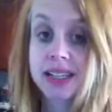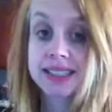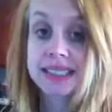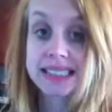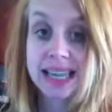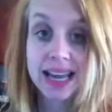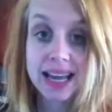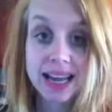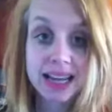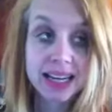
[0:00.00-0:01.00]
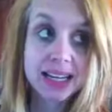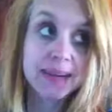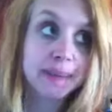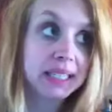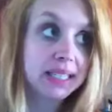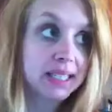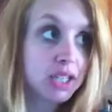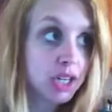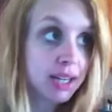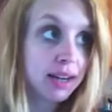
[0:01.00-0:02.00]
today my
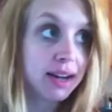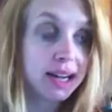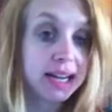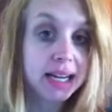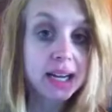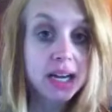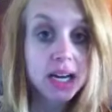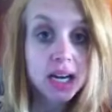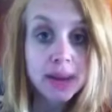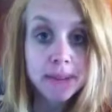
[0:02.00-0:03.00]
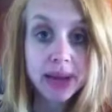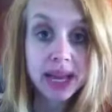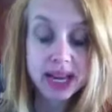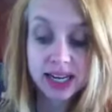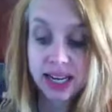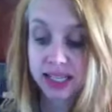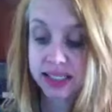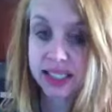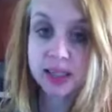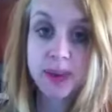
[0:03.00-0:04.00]
sister and I made a
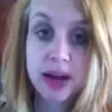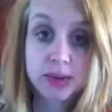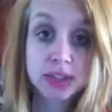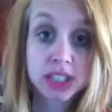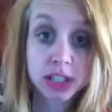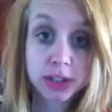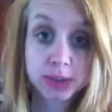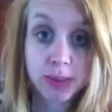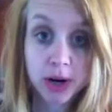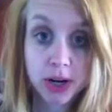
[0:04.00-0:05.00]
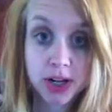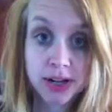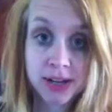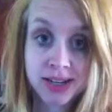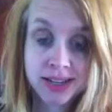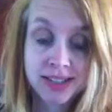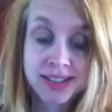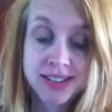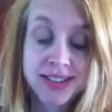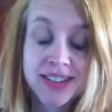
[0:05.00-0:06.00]
6-pound Snickers bar
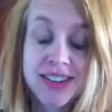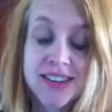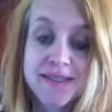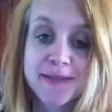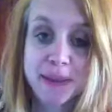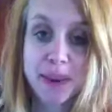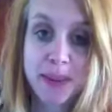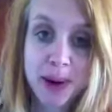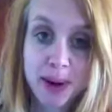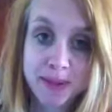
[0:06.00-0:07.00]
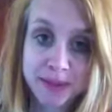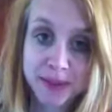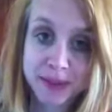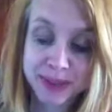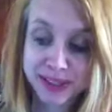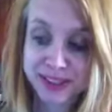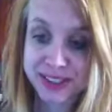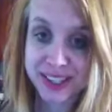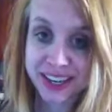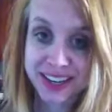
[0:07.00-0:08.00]
for my mom for Mother's
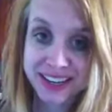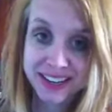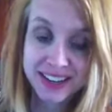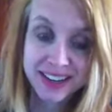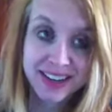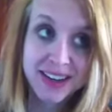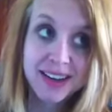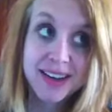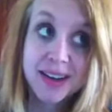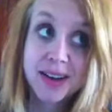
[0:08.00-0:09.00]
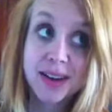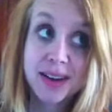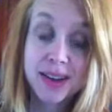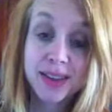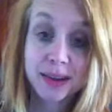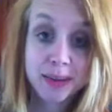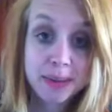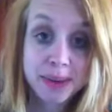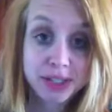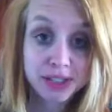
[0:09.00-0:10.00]
Day. There will be
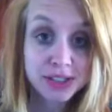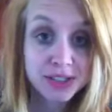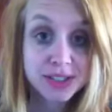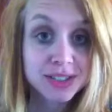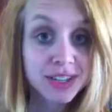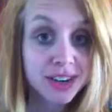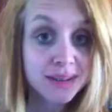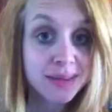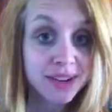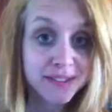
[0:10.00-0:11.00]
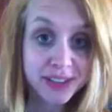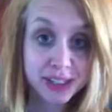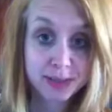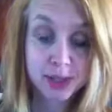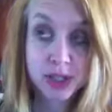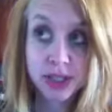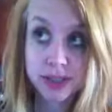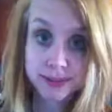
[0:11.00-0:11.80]
pictures to come on Facebook.